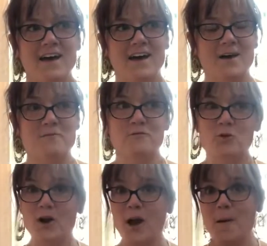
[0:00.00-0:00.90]
um,
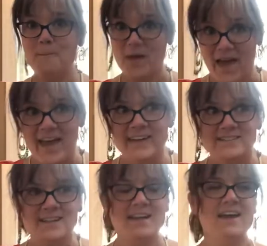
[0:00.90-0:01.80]
for
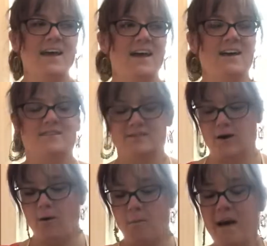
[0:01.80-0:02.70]
paint.
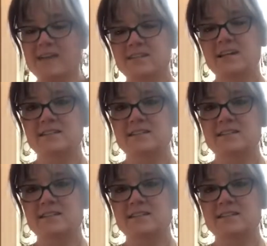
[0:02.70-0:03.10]
So masking